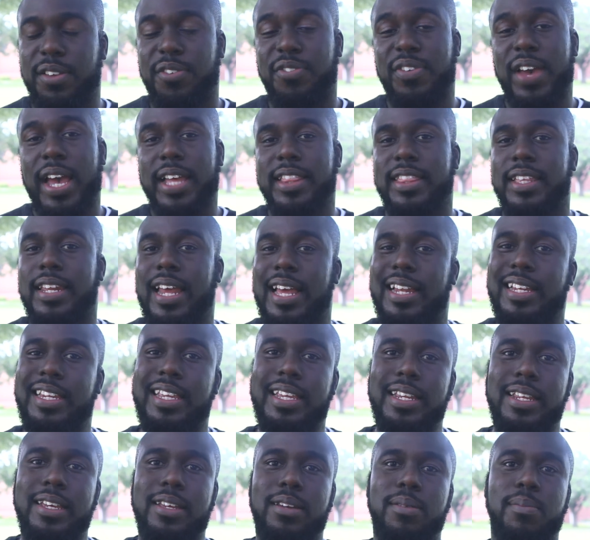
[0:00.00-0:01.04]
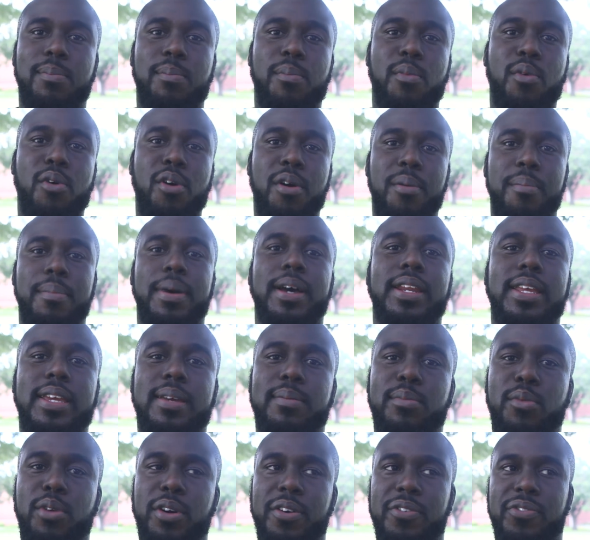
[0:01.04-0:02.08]
the fact that I needed more money
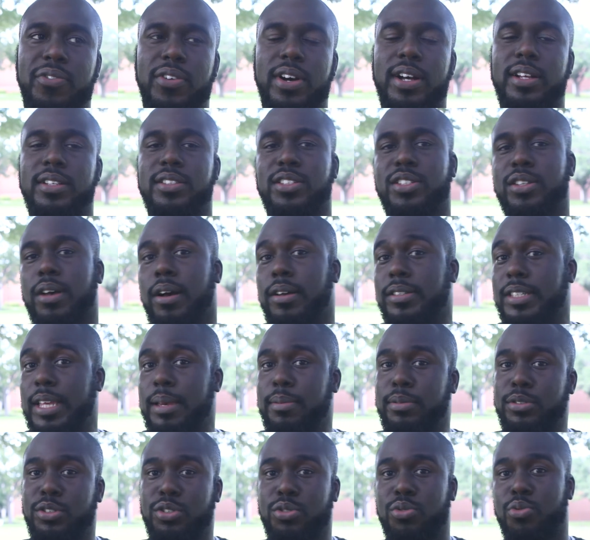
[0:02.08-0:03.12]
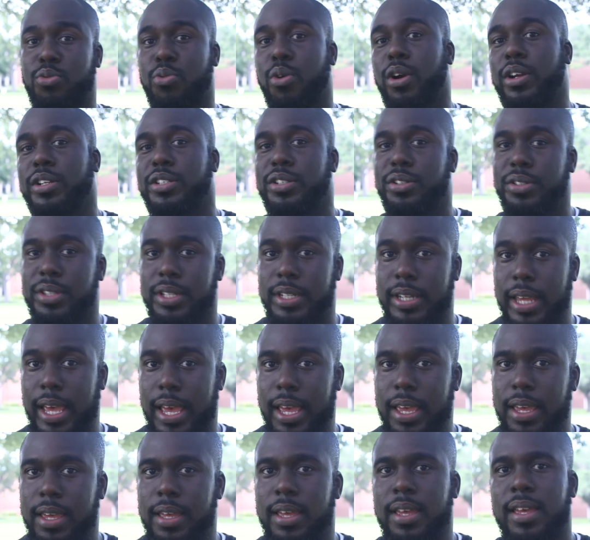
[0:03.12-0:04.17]
and more funds. So I was able to work during the
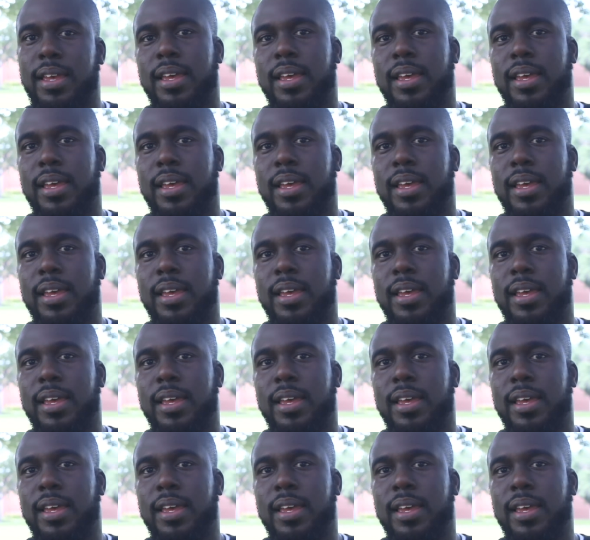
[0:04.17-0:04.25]
day